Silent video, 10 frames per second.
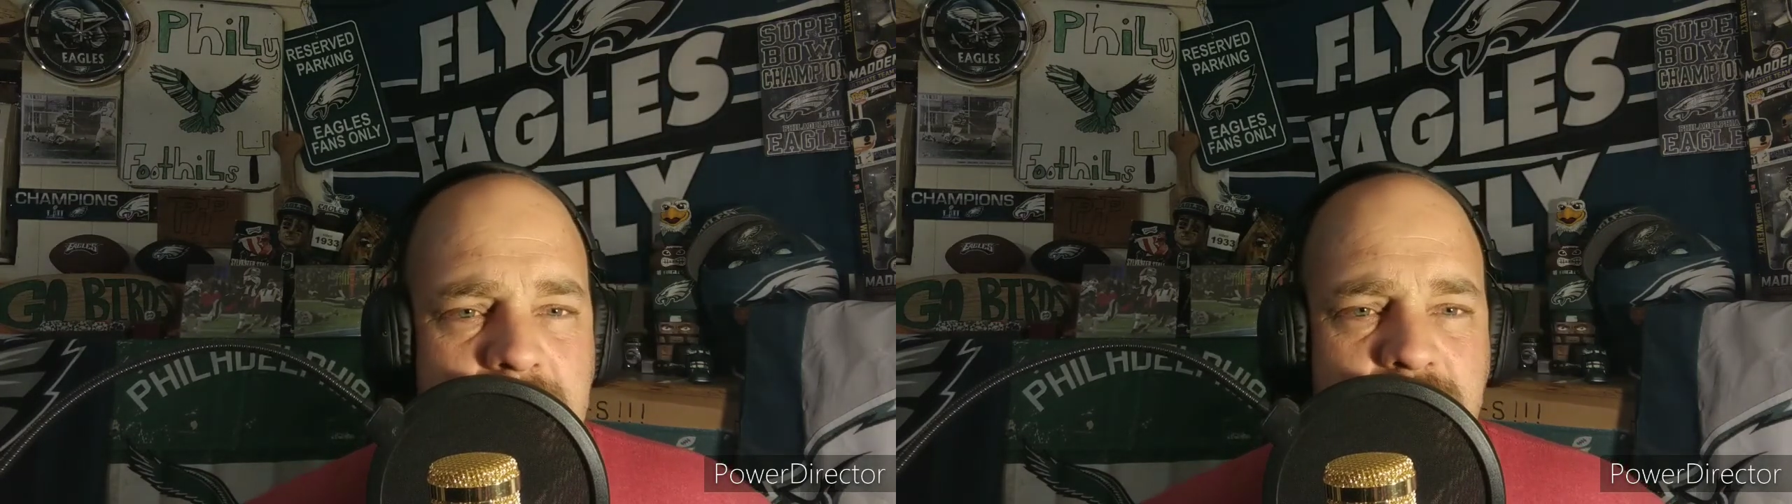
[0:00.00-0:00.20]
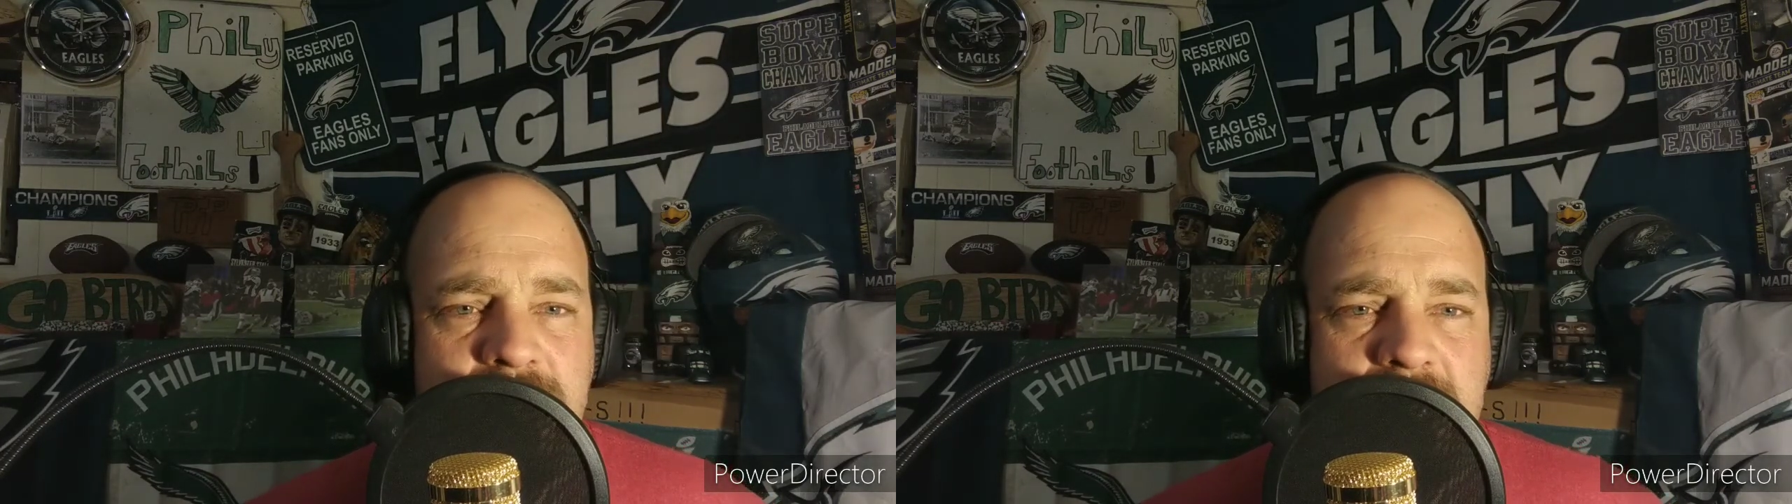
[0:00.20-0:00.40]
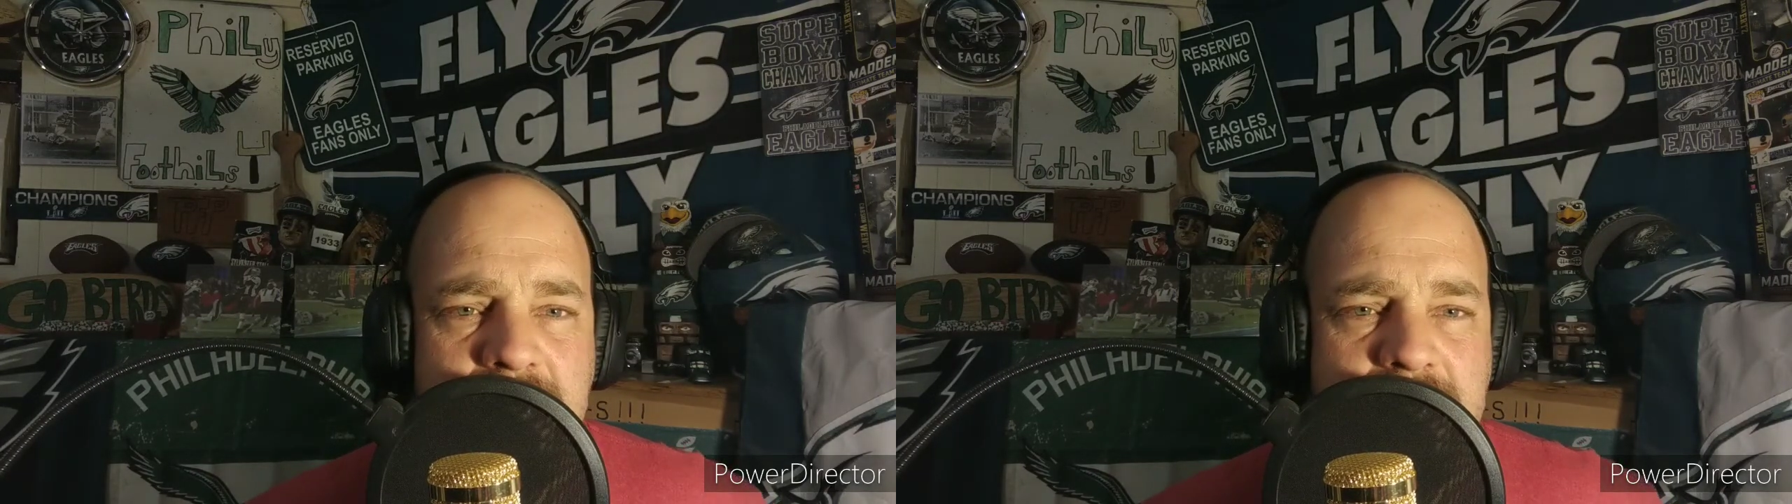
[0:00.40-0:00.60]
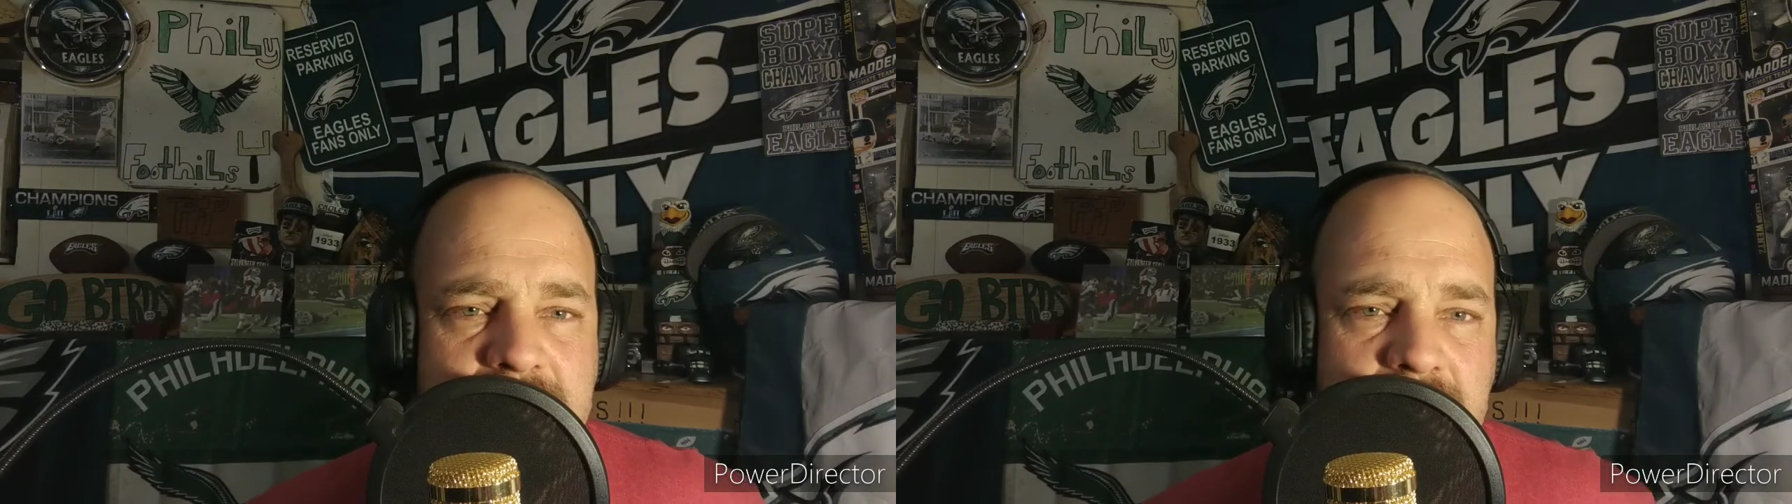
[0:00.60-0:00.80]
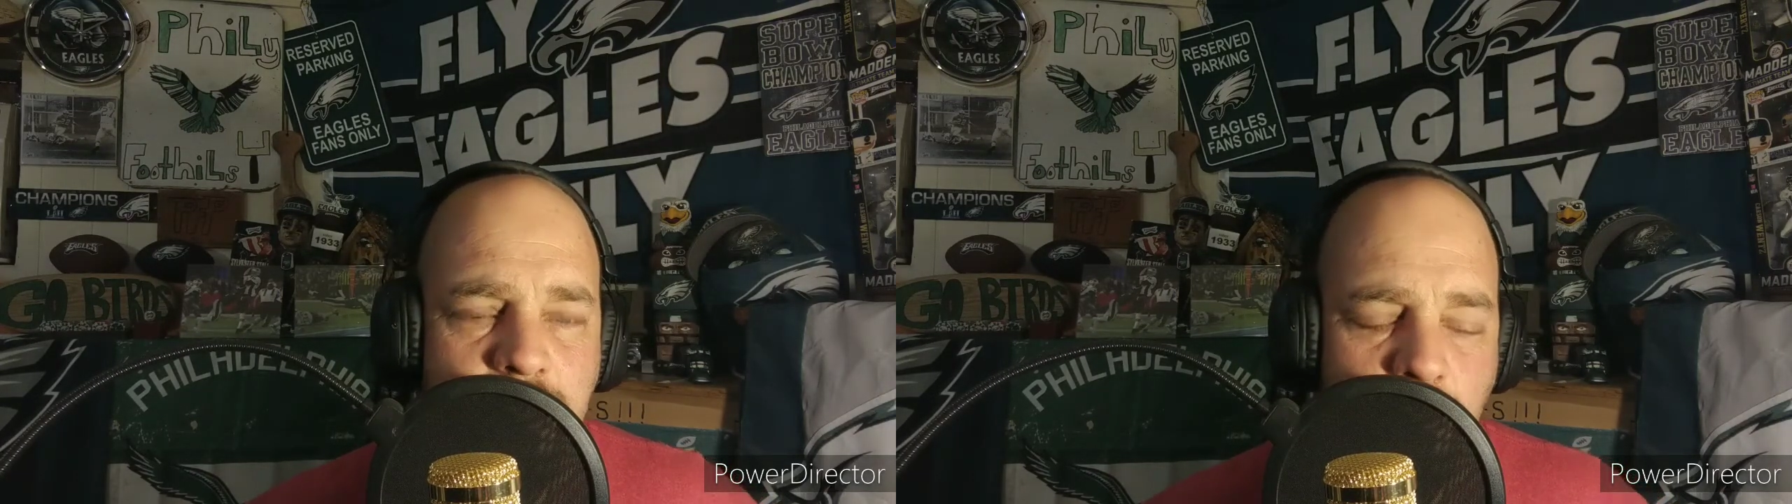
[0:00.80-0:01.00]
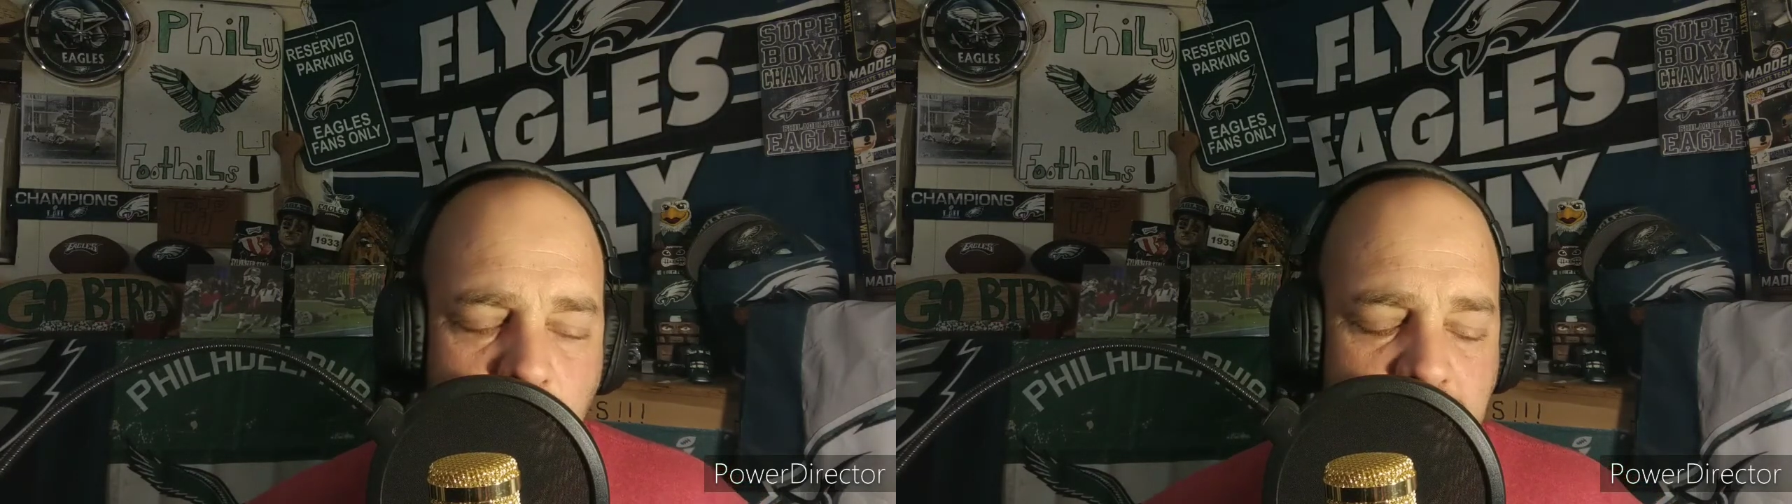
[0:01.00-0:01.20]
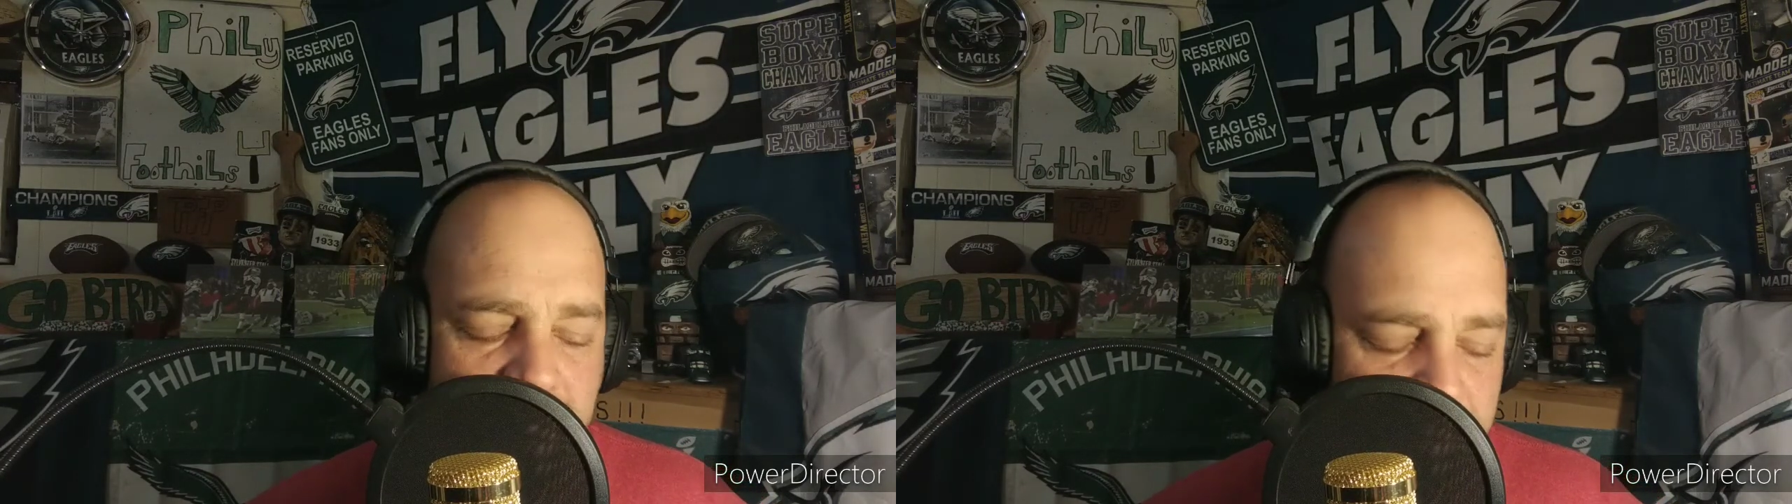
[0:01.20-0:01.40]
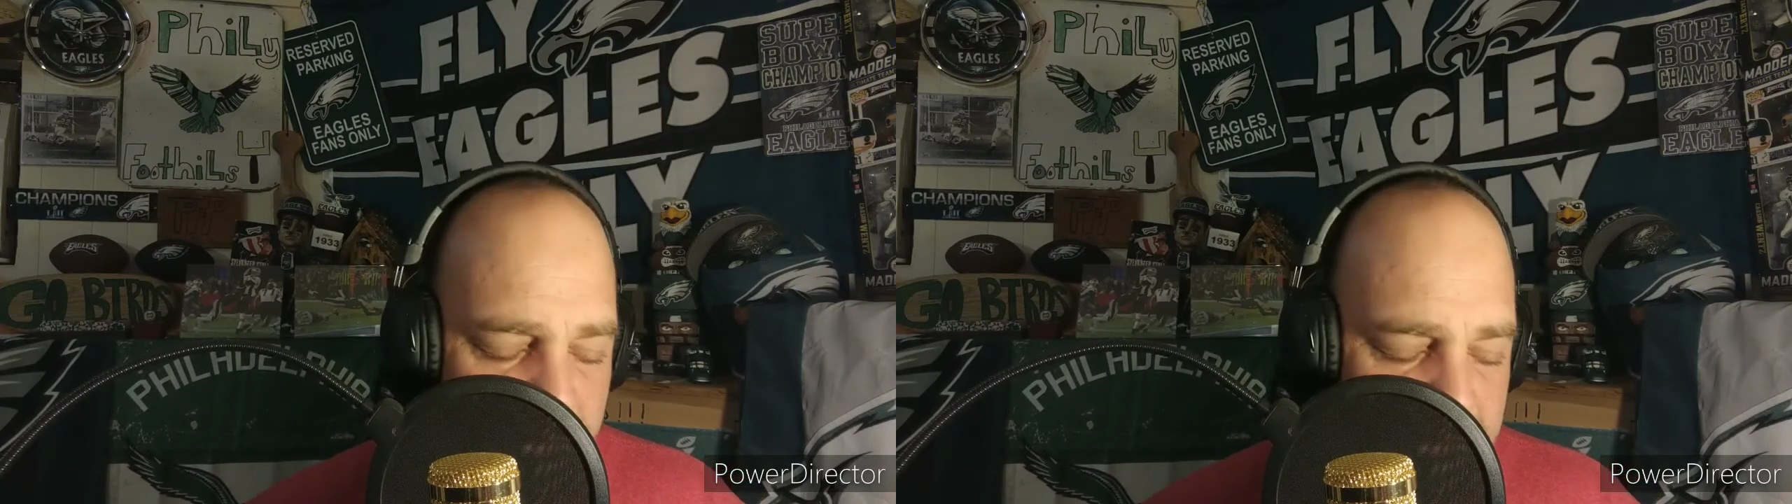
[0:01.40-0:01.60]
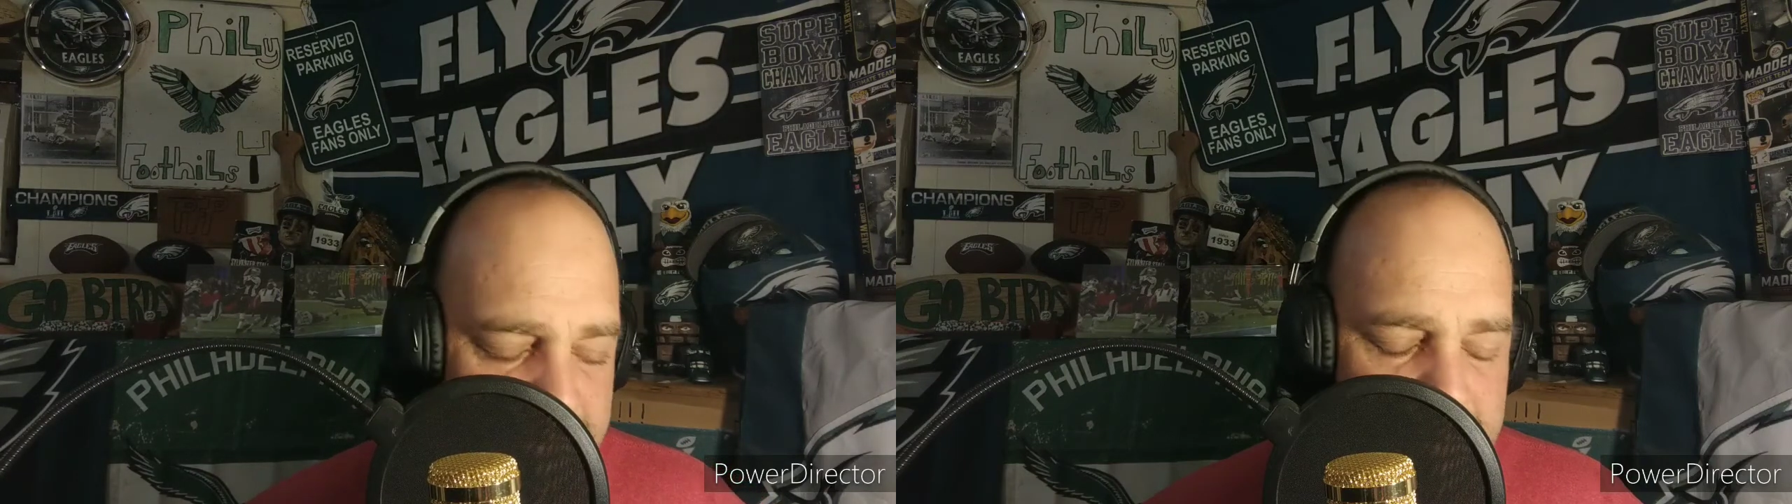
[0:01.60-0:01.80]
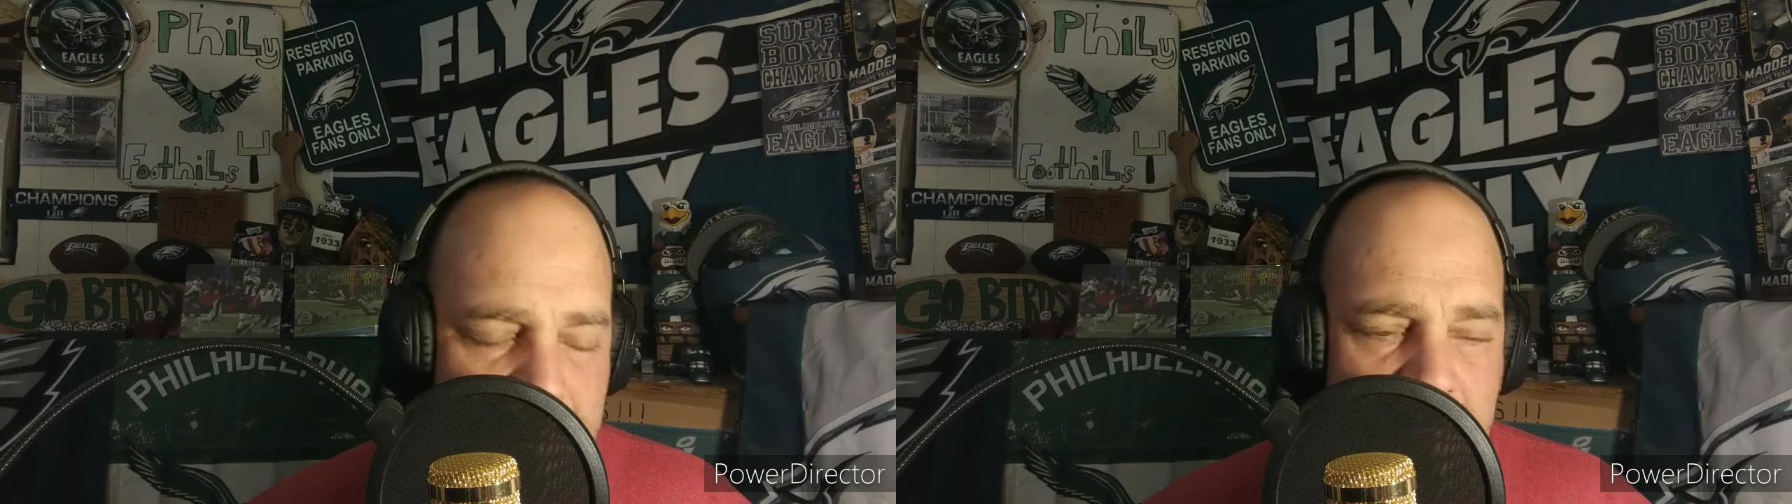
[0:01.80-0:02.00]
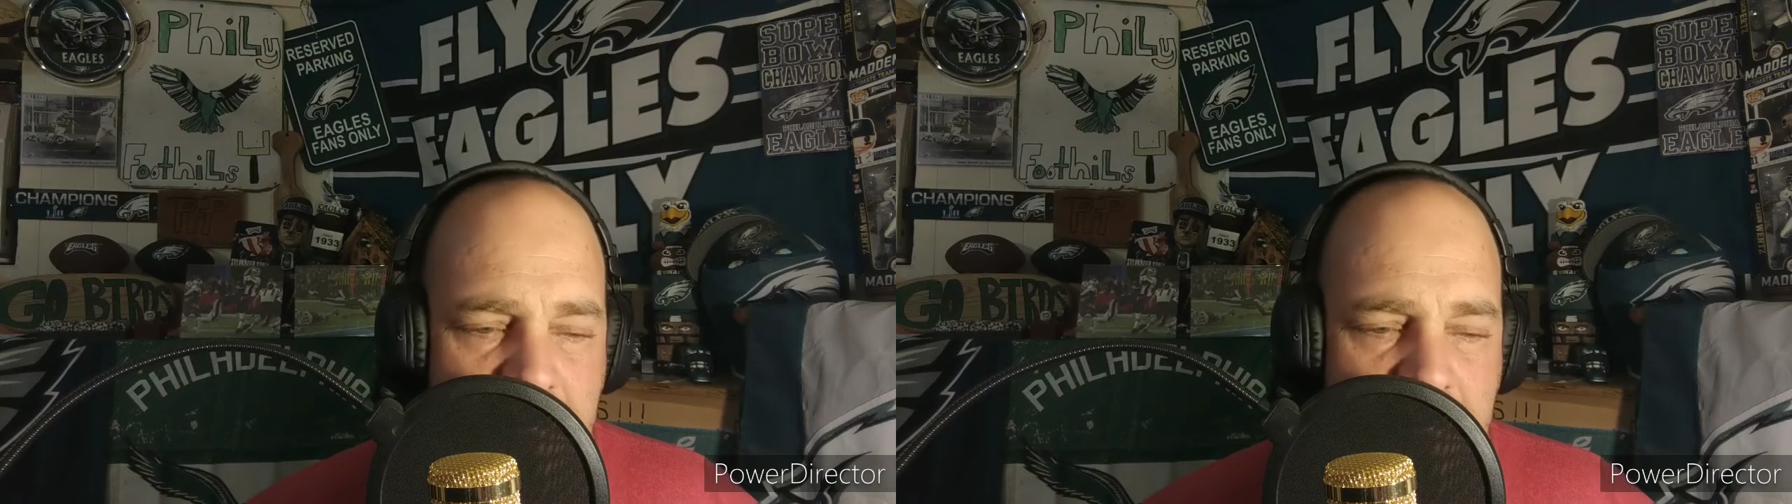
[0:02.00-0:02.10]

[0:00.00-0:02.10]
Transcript: interesting to see the role that